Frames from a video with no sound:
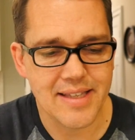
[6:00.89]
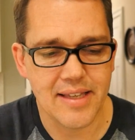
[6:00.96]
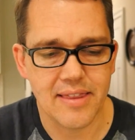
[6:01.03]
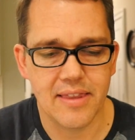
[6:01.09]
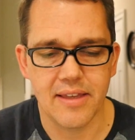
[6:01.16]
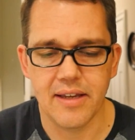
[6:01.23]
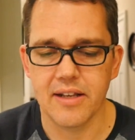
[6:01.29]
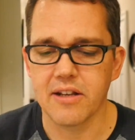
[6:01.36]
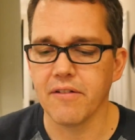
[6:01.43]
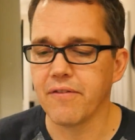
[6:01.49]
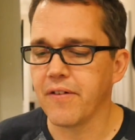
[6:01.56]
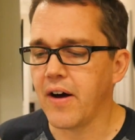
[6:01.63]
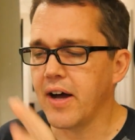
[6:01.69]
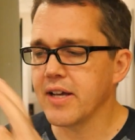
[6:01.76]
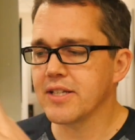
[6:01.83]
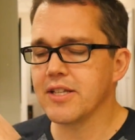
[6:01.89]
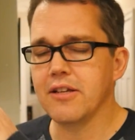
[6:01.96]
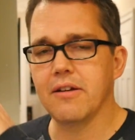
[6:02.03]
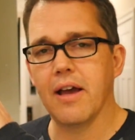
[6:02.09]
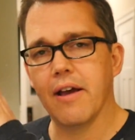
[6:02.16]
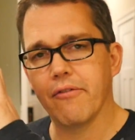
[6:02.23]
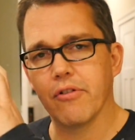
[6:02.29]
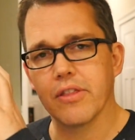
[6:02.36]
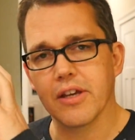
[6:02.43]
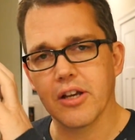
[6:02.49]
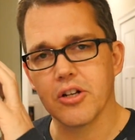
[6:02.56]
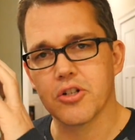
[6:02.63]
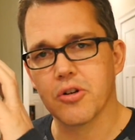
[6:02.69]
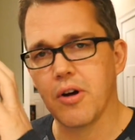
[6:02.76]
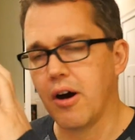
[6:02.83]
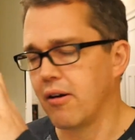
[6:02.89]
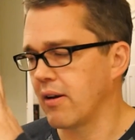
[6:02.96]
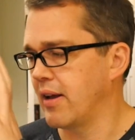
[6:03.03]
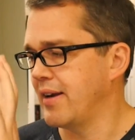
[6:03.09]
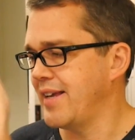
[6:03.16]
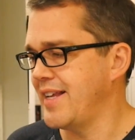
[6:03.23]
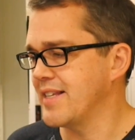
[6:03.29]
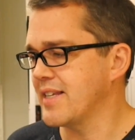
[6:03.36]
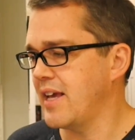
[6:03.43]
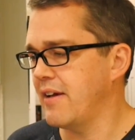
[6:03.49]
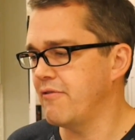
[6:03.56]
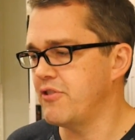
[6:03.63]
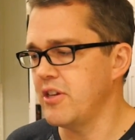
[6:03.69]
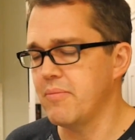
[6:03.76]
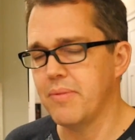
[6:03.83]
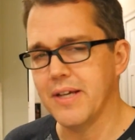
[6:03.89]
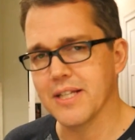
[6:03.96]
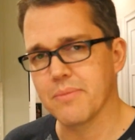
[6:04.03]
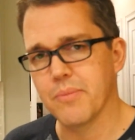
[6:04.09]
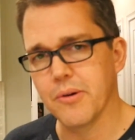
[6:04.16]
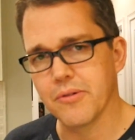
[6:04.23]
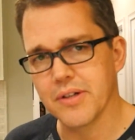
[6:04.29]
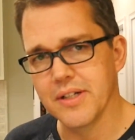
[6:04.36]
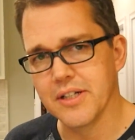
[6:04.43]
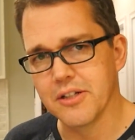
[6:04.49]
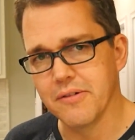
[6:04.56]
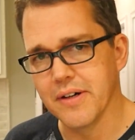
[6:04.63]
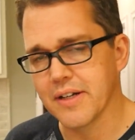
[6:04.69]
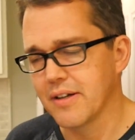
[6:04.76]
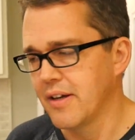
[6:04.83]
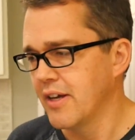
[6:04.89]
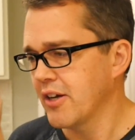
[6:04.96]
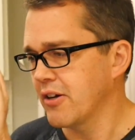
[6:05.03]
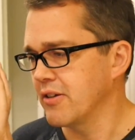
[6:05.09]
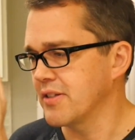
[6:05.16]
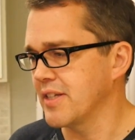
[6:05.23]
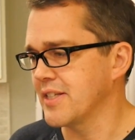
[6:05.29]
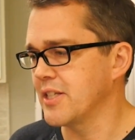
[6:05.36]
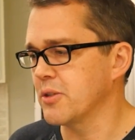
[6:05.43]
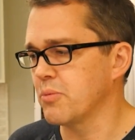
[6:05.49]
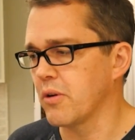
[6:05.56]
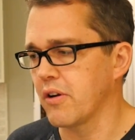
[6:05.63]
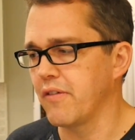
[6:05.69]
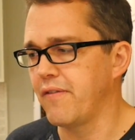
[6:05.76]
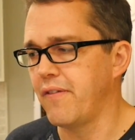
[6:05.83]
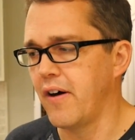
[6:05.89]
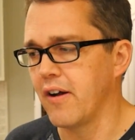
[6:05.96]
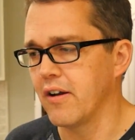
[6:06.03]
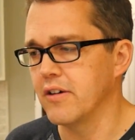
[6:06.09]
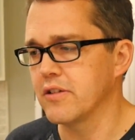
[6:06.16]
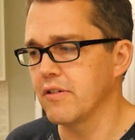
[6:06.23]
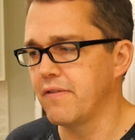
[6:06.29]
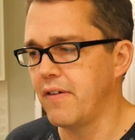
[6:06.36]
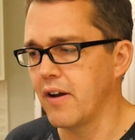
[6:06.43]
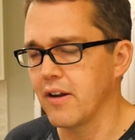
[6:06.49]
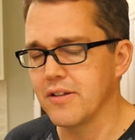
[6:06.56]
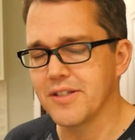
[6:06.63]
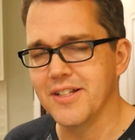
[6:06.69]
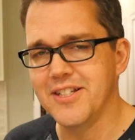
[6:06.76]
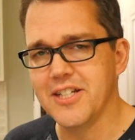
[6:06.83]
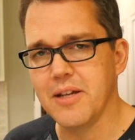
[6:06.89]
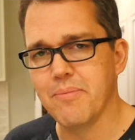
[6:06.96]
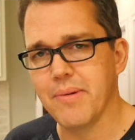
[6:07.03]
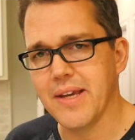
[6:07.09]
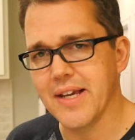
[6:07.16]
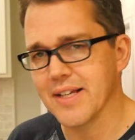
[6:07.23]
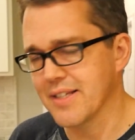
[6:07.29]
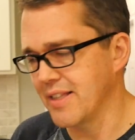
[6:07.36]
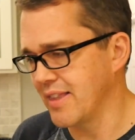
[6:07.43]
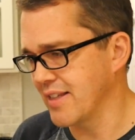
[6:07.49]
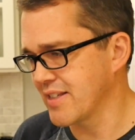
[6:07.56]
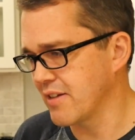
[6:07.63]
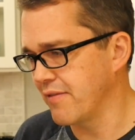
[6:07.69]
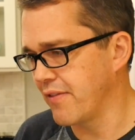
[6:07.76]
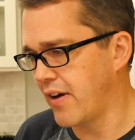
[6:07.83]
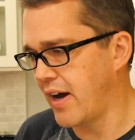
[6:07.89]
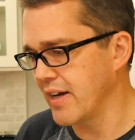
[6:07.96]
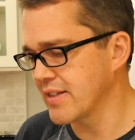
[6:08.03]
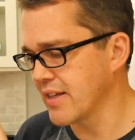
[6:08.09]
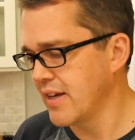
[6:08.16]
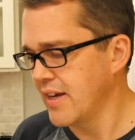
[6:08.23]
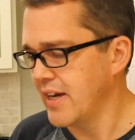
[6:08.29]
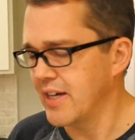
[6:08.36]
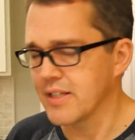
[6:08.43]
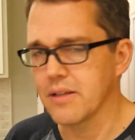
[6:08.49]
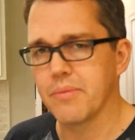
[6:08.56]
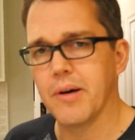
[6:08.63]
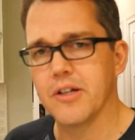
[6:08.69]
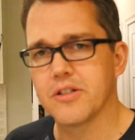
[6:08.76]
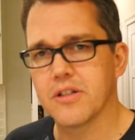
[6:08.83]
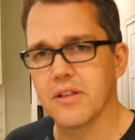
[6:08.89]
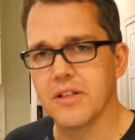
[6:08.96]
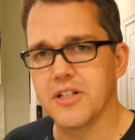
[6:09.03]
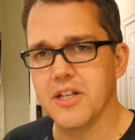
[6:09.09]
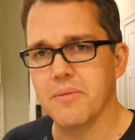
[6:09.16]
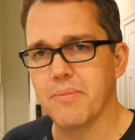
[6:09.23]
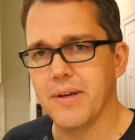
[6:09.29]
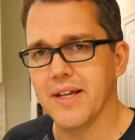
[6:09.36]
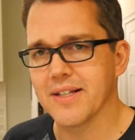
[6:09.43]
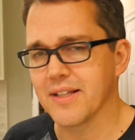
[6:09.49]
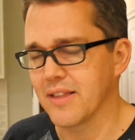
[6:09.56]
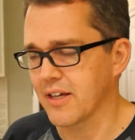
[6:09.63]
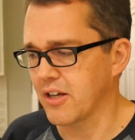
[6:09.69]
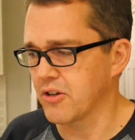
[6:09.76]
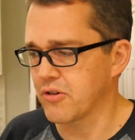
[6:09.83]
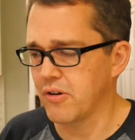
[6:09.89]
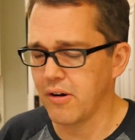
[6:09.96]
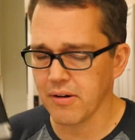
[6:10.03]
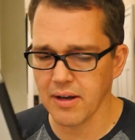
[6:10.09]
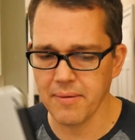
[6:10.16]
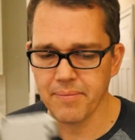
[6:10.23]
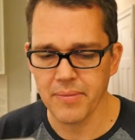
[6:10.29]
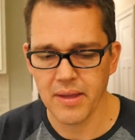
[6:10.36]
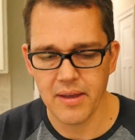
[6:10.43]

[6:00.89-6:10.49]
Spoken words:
that the device that you have with the controller needs to have GPS built into it, because this is what it follows. It follows the GPS in this device as opposed to the GPS in the controller.